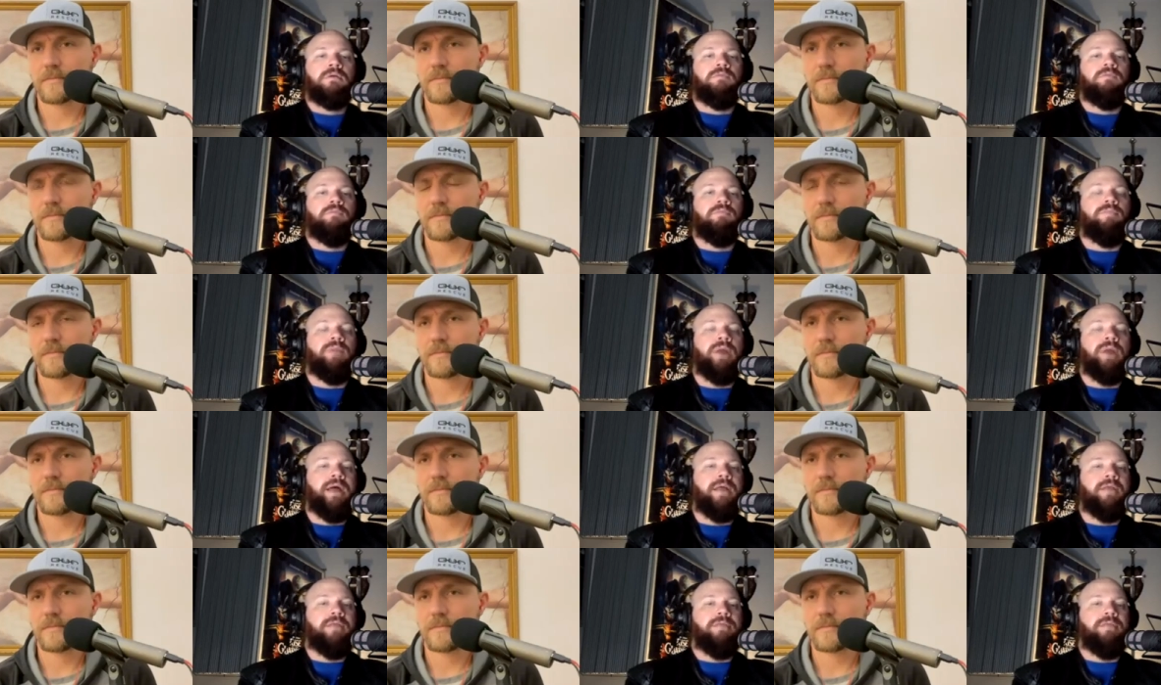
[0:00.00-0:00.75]

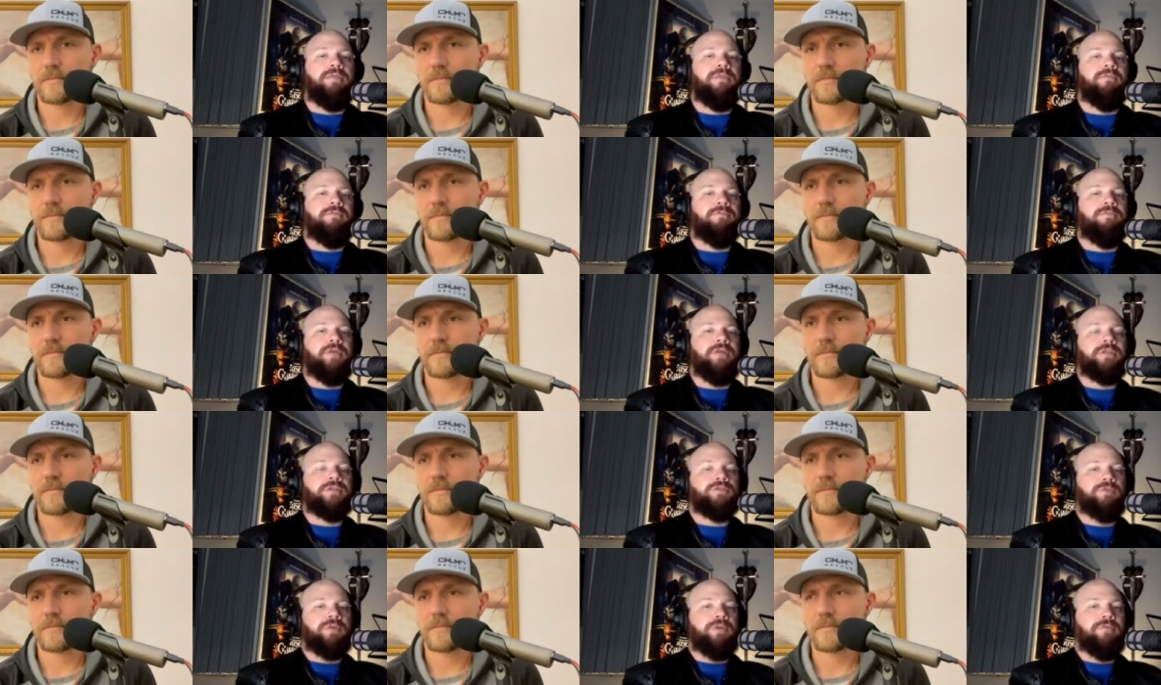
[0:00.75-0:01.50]
Speaker 1: But the
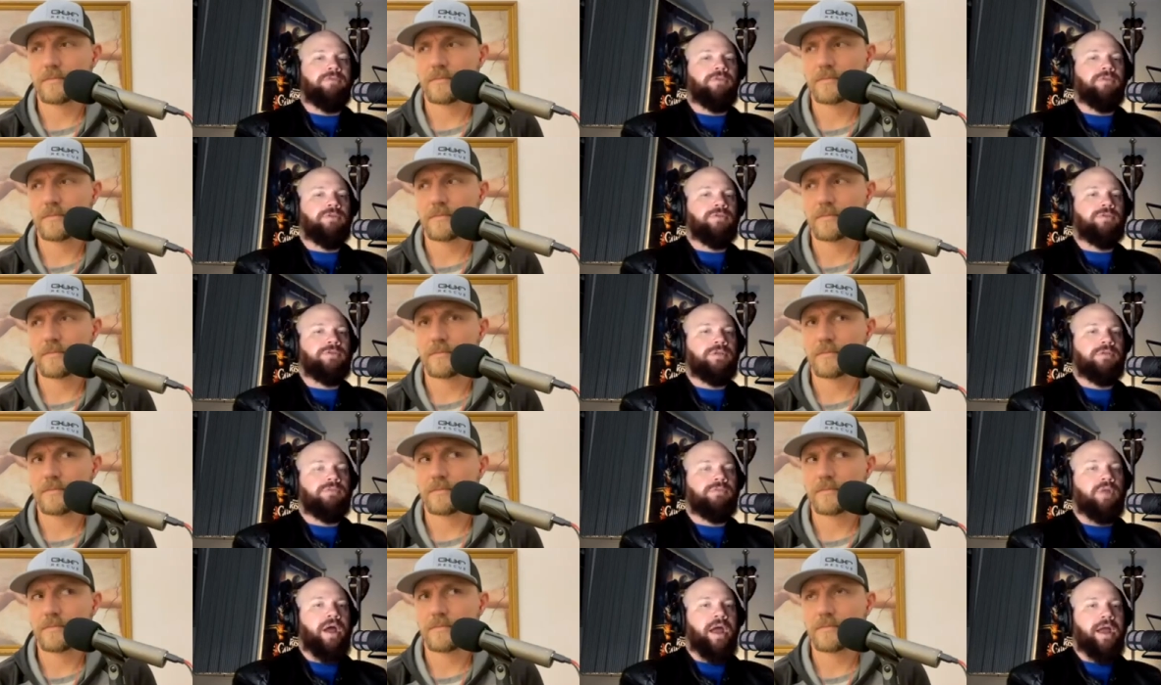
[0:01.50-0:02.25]
French
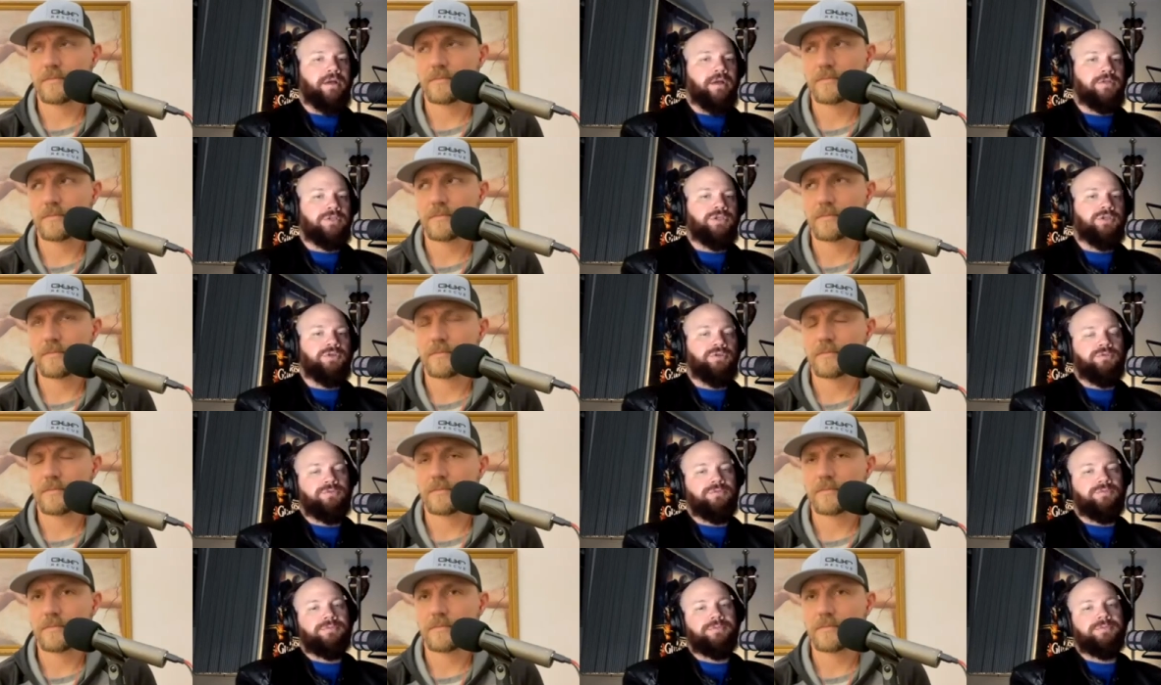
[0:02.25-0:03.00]
Revolution prior
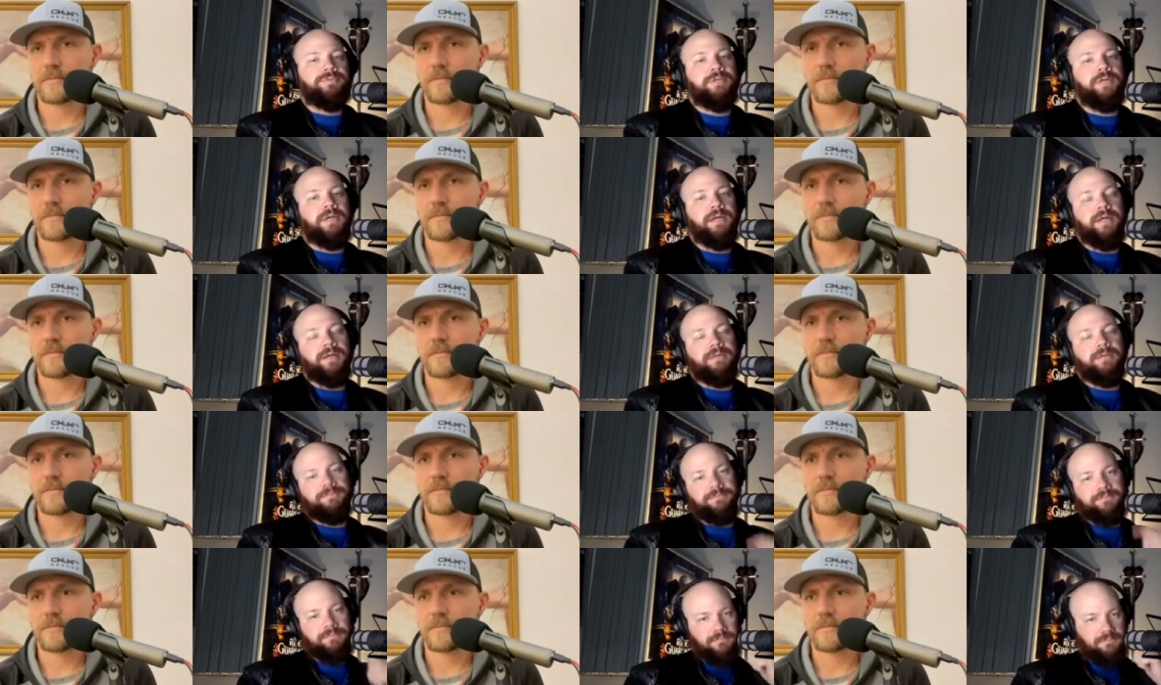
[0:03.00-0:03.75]
to
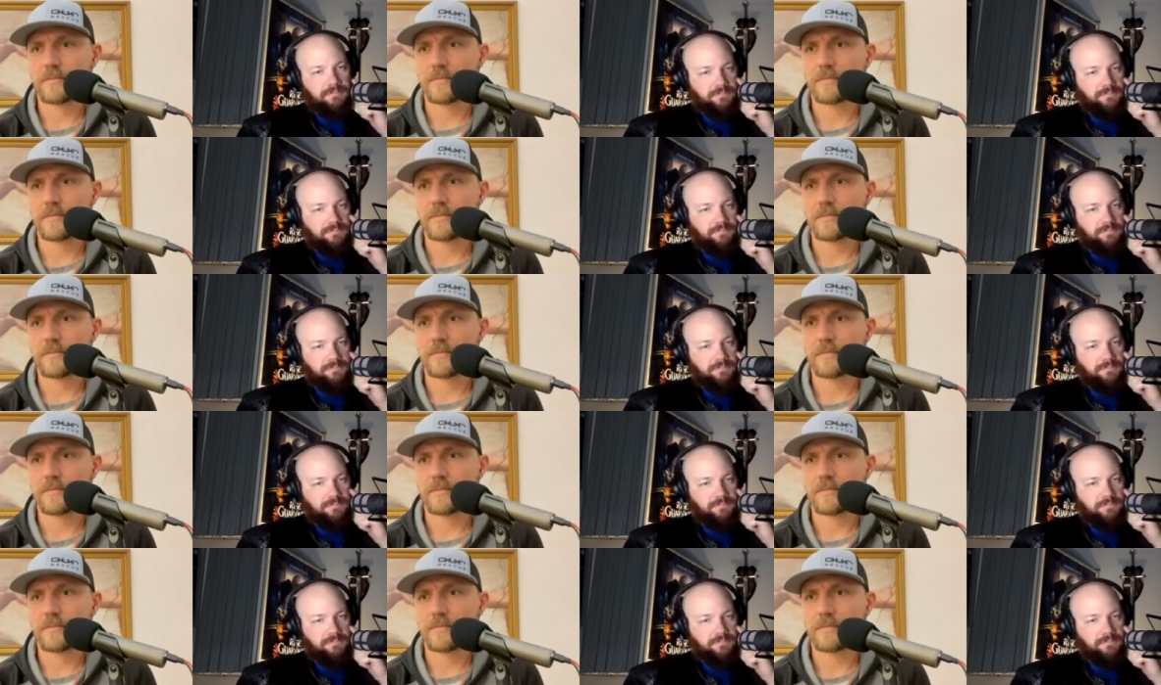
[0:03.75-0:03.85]
um,